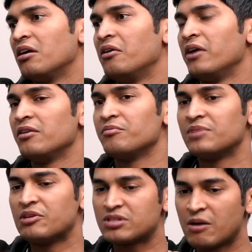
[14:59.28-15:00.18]
Right.
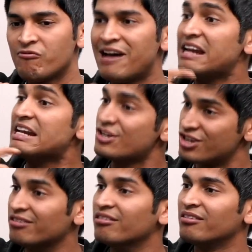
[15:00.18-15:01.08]
There's some
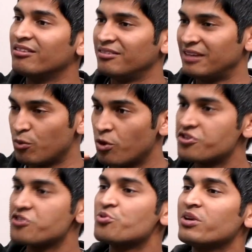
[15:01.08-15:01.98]
validation that what
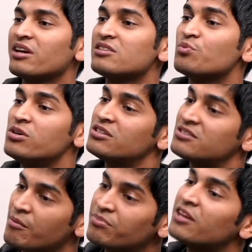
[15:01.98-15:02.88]
you're doing is worth
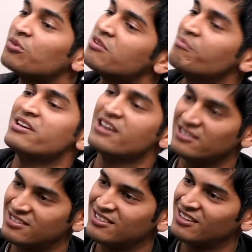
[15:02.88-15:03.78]
something to somebody
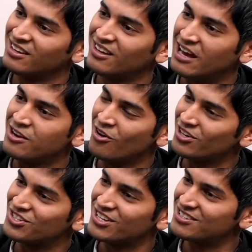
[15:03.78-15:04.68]
else and not
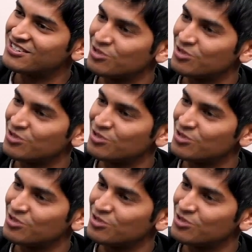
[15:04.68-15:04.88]
just to